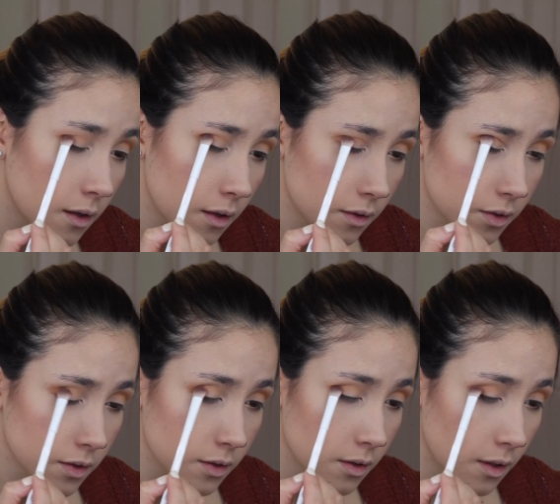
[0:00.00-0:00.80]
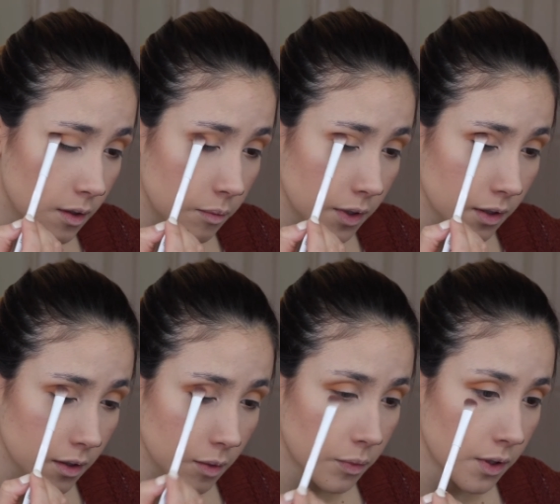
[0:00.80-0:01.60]
I'm just going to build it
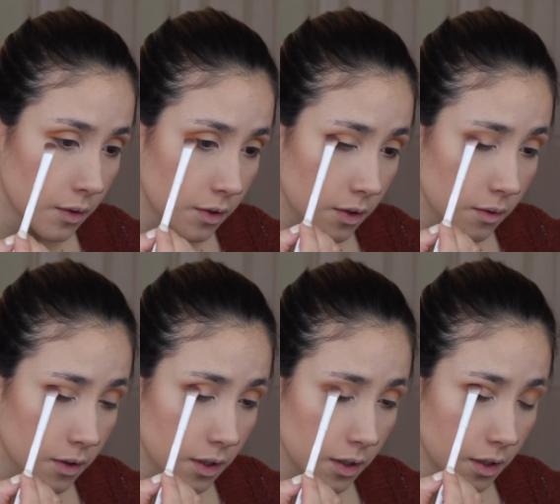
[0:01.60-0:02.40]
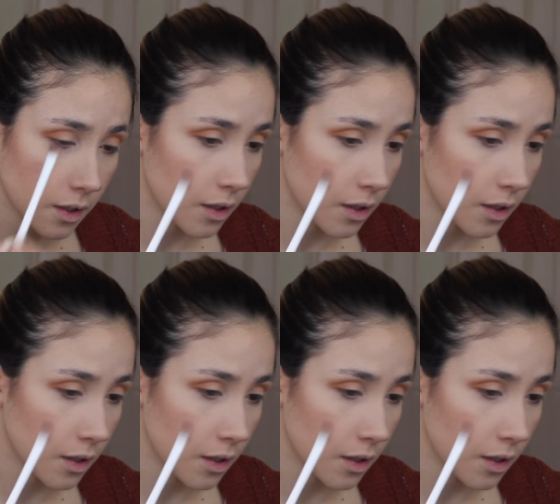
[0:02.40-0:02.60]
up in the outer corner.